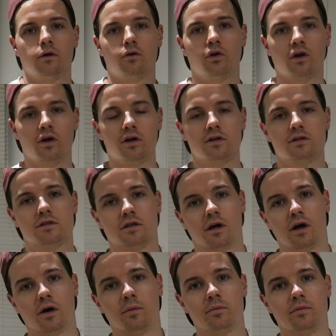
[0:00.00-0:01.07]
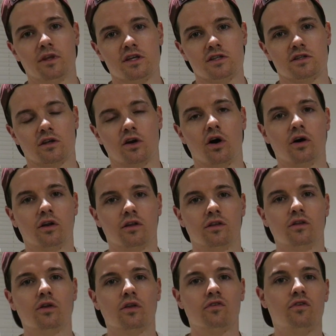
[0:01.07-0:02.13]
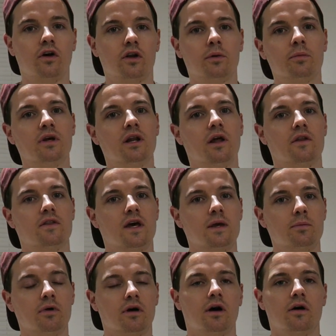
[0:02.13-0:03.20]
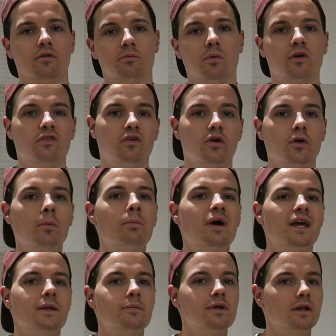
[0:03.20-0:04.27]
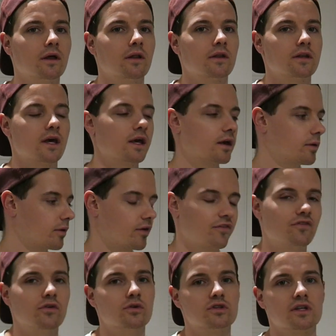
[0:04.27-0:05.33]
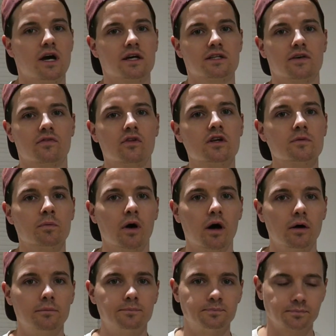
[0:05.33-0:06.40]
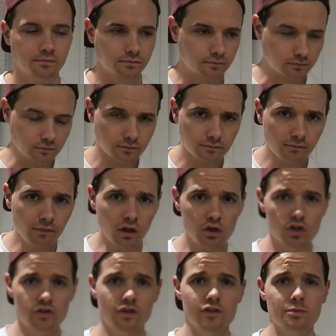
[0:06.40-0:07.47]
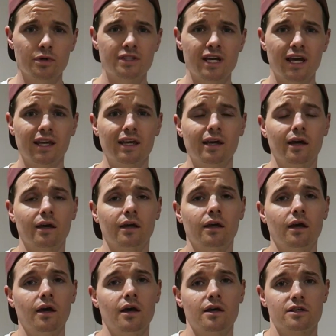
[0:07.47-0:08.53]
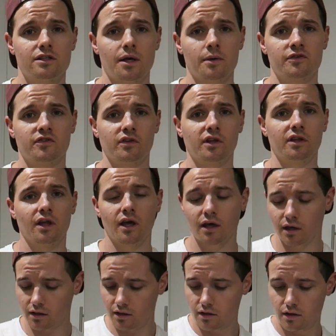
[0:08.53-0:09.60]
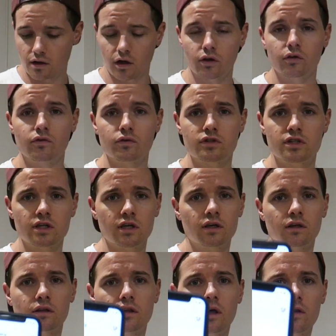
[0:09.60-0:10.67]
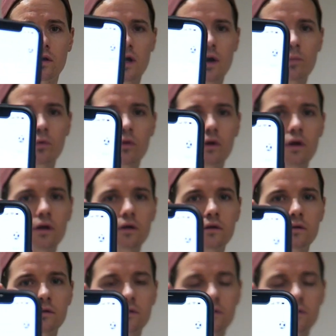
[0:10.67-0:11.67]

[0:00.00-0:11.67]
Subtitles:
Right guys, this is the kind of, not the final meal of the day, but my final main meal of the day. I'll have a few snacks after this, but just finished my 10k steps for the day. I don't know if you see down the camera there.